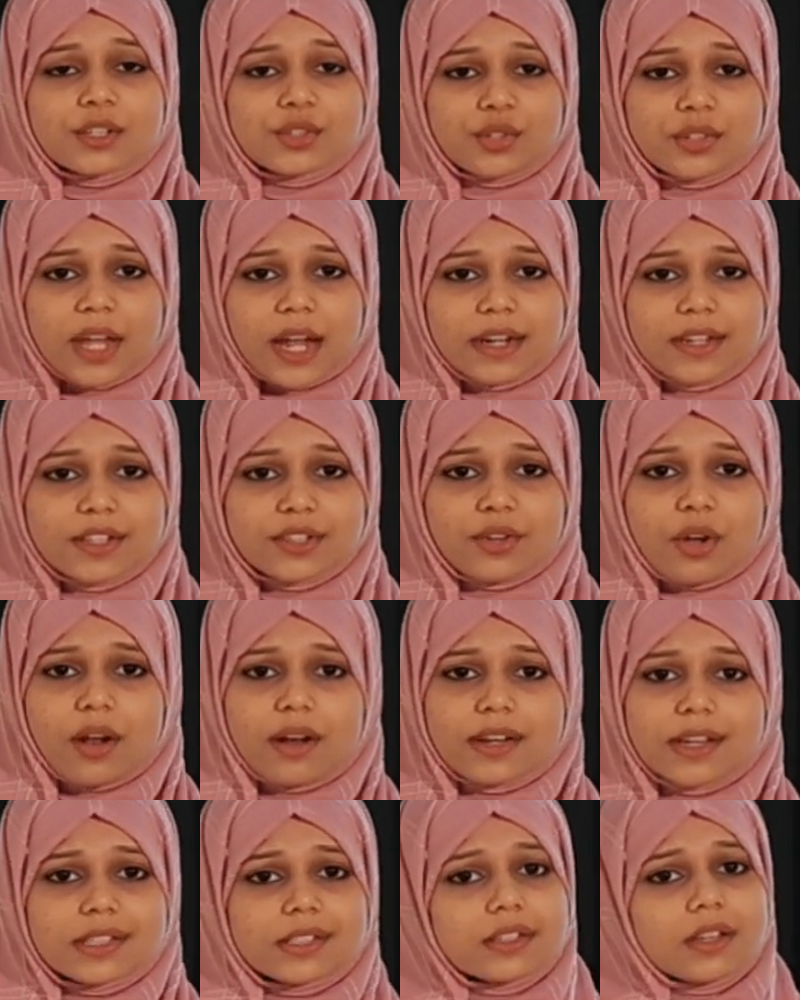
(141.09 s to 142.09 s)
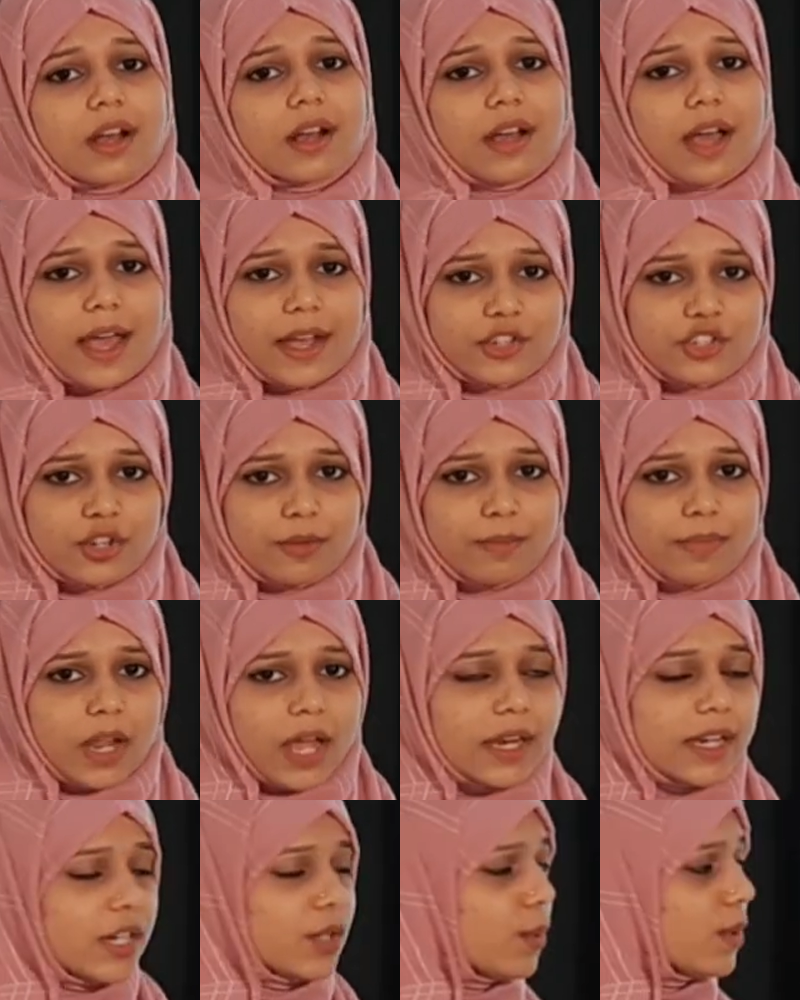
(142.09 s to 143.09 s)
So that is called as Ganga Action
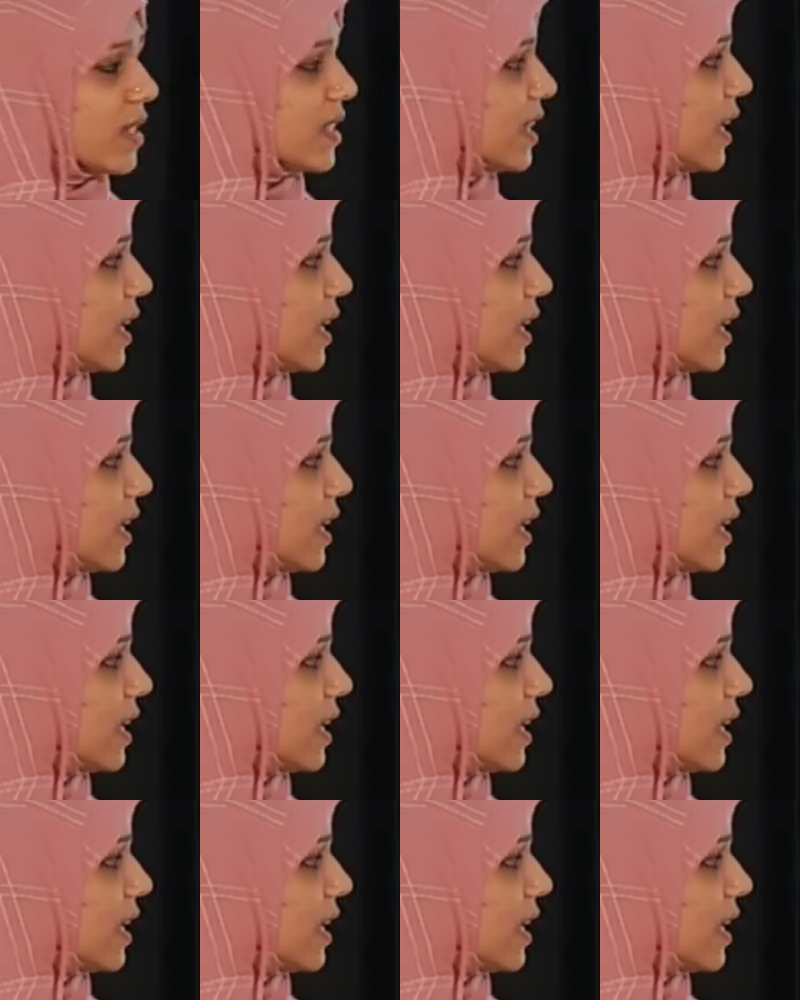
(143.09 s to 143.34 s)
Plan. It was